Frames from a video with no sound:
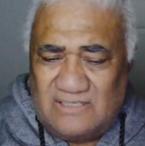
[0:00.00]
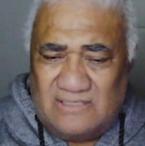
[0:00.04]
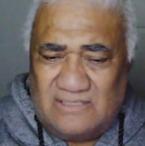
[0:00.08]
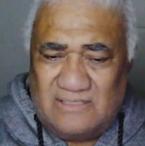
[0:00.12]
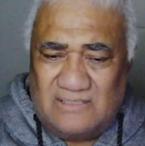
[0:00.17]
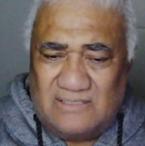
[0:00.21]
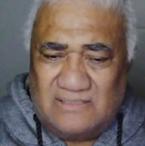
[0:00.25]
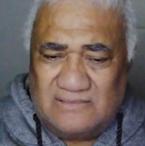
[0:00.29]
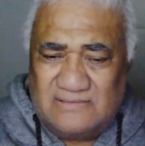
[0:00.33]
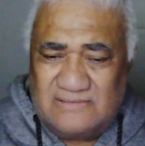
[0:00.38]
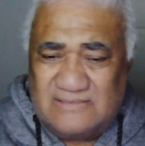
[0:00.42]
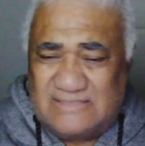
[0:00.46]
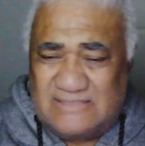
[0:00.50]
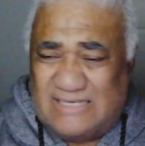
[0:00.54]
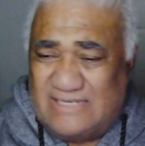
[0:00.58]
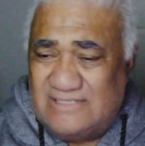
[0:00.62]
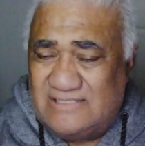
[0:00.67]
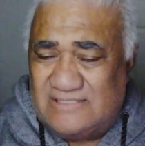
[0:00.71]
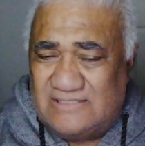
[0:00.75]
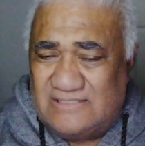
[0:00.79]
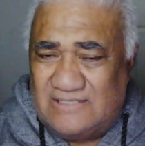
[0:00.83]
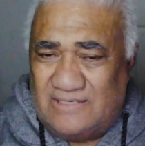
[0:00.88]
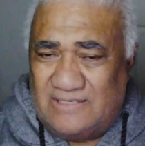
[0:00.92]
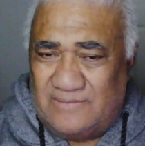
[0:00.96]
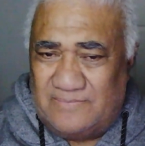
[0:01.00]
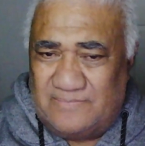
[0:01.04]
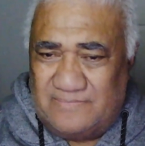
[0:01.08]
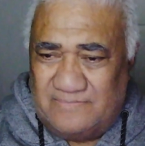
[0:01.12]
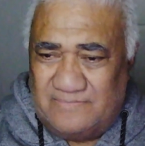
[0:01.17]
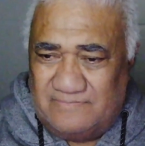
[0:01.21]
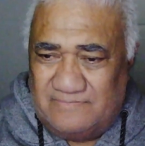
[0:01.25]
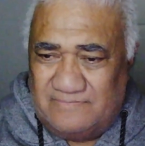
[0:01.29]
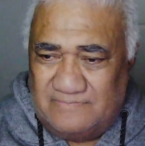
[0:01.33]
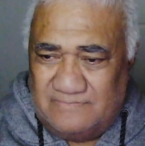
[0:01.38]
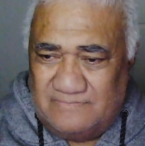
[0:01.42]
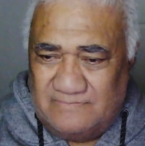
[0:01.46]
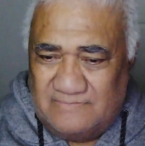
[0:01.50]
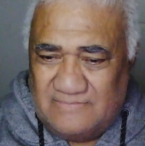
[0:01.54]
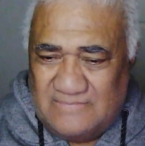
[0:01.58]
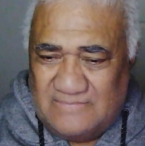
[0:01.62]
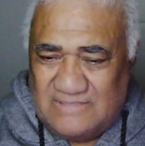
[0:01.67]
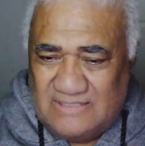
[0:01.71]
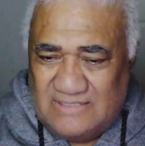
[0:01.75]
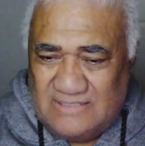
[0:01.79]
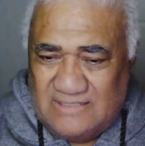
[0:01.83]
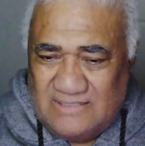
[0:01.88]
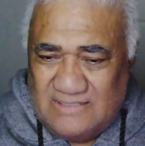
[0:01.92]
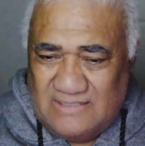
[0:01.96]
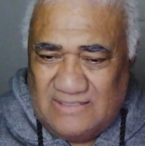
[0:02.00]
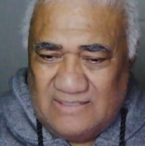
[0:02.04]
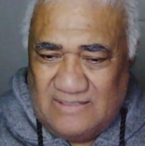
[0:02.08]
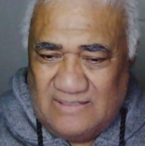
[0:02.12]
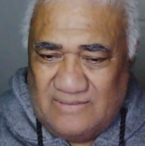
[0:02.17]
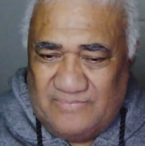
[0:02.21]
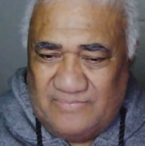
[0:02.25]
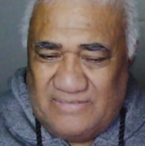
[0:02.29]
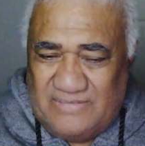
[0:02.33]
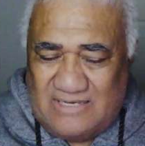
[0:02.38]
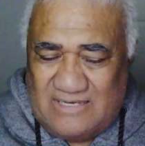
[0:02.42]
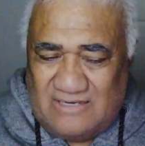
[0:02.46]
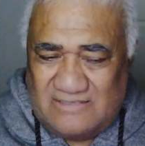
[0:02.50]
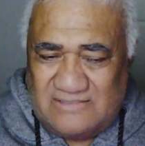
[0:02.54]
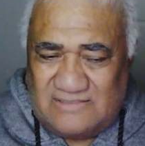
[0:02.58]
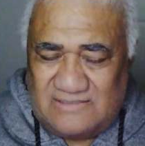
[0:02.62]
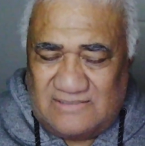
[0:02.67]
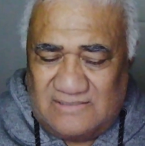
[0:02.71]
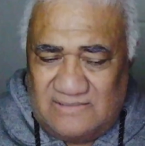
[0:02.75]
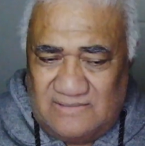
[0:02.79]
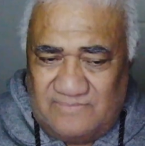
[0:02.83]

sidestep. Because